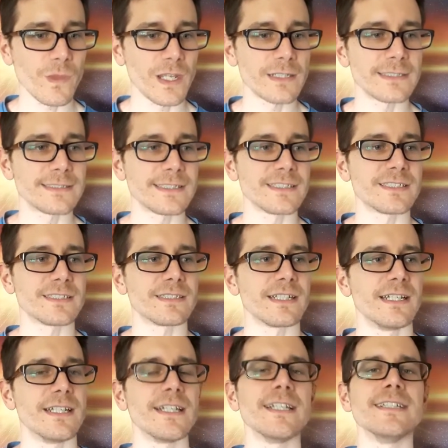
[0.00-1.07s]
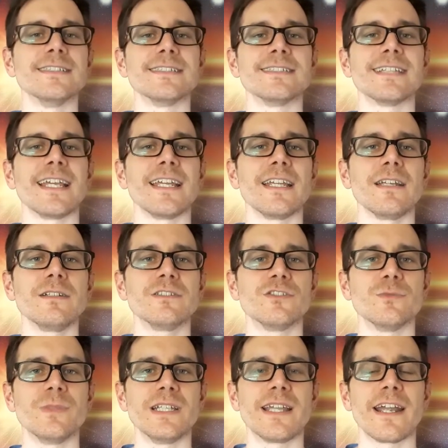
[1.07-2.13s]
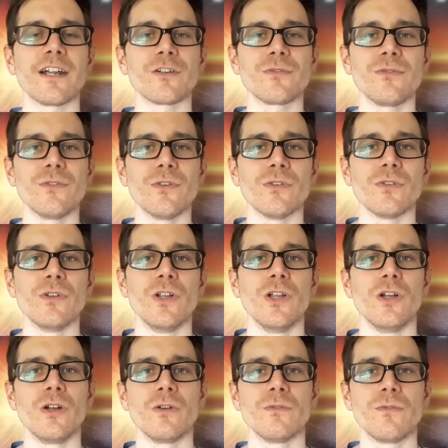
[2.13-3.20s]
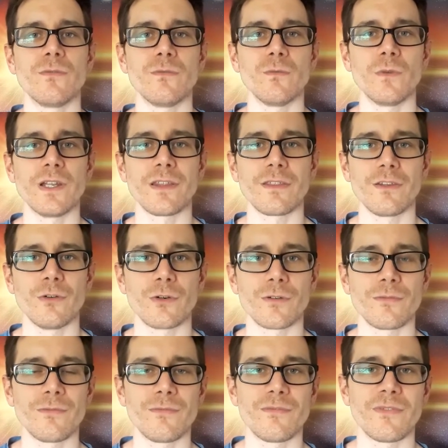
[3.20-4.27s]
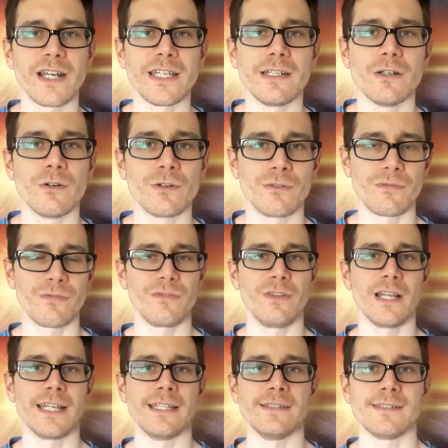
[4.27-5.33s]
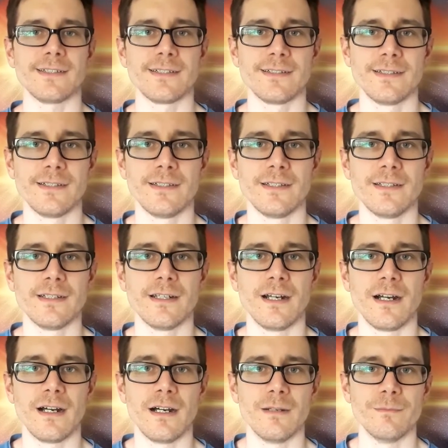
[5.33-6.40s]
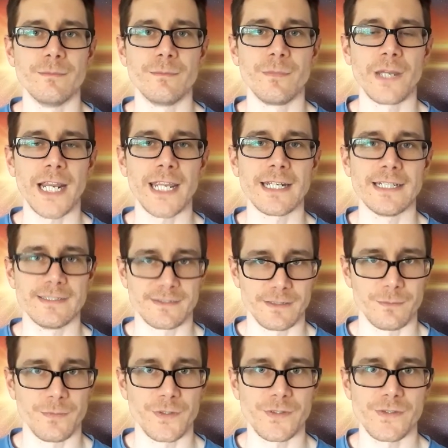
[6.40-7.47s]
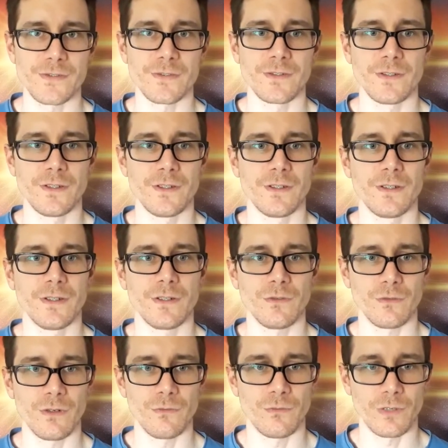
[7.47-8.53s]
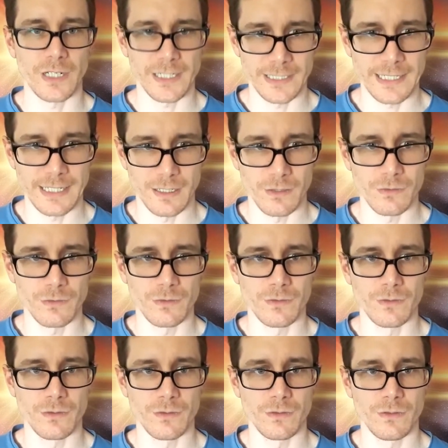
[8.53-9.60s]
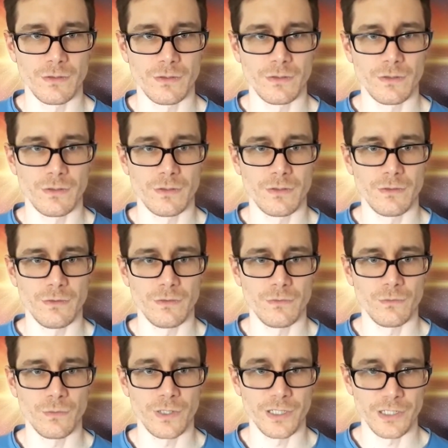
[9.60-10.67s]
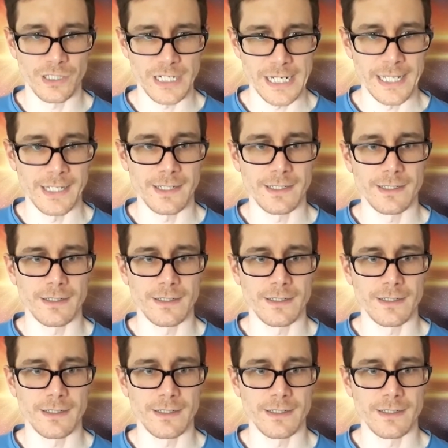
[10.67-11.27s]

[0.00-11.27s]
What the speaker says: he's saying to be careful with your fight or flight mechanisms right now, where you're at.